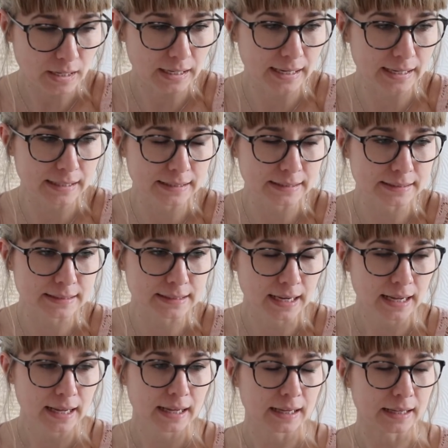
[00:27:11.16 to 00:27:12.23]
And
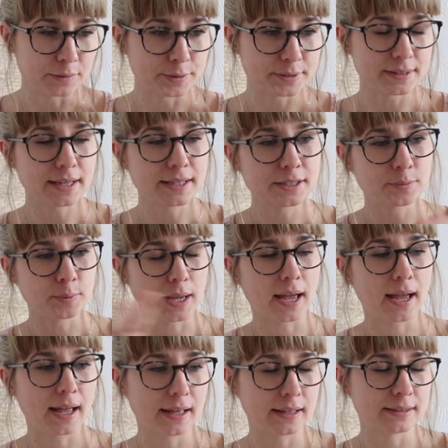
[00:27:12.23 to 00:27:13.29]
it was nice. We
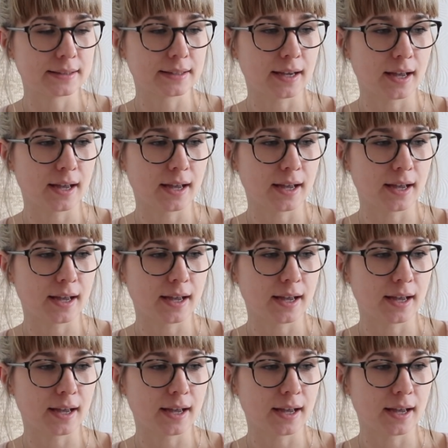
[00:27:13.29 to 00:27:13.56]
had